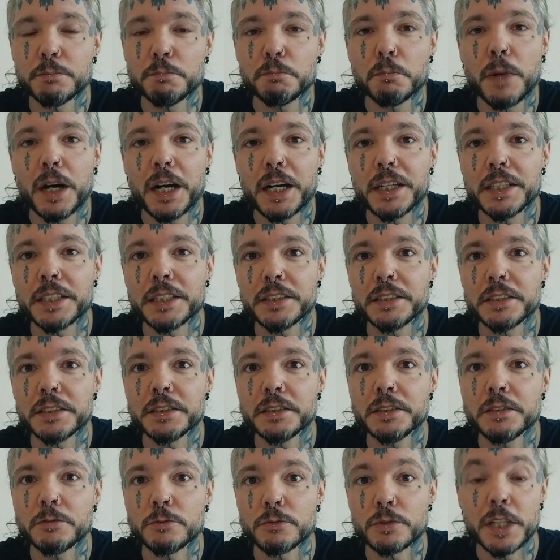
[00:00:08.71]
my
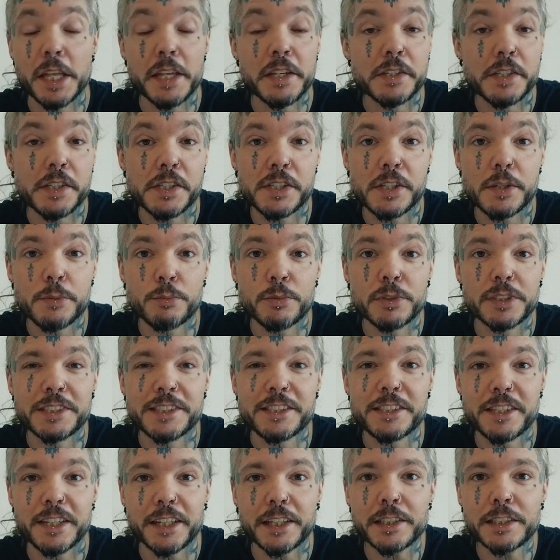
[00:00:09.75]
relationship with
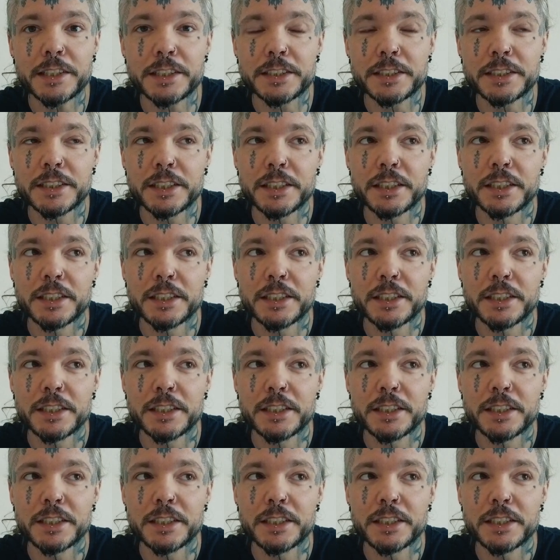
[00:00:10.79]
sex.